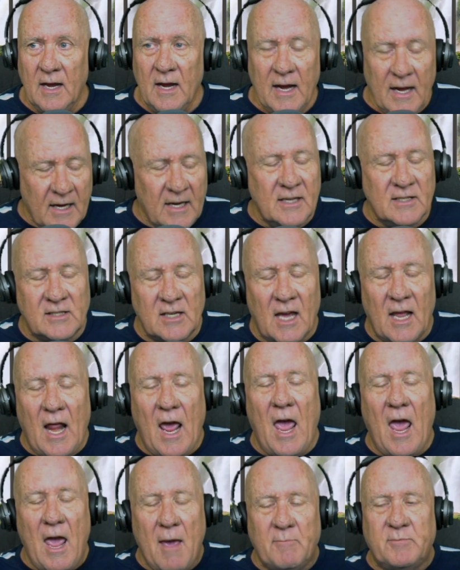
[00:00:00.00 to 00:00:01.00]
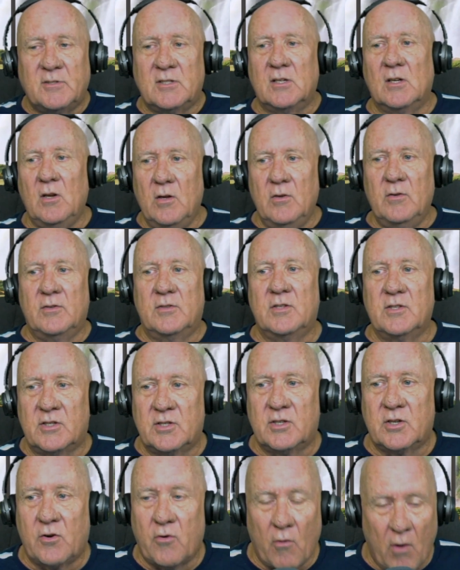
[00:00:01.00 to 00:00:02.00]
It is an absolute
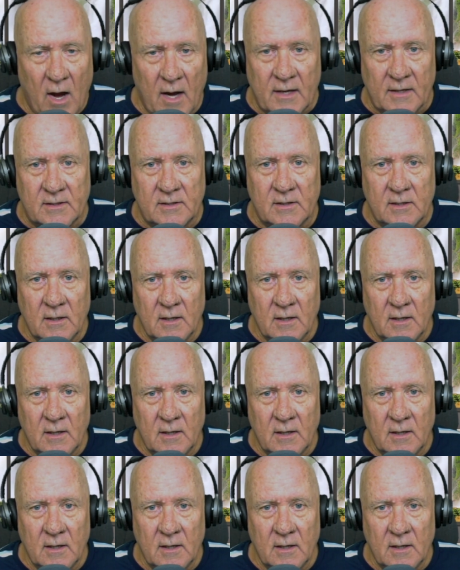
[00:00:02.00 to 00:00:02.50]
disgrace